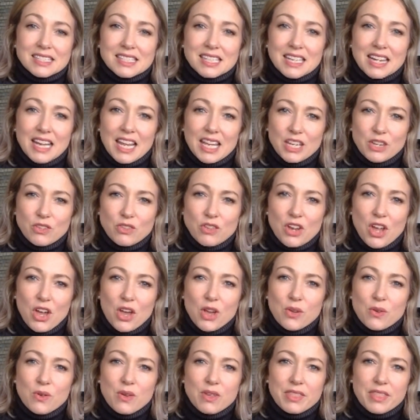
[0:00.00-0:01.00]
to let you
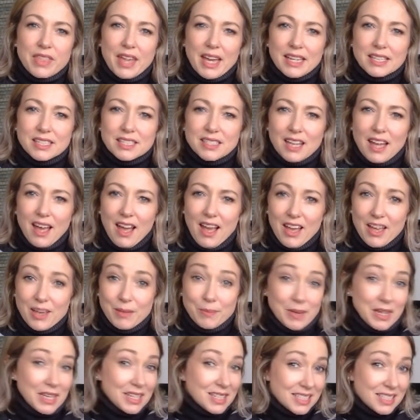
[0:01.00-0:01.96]
know that I'm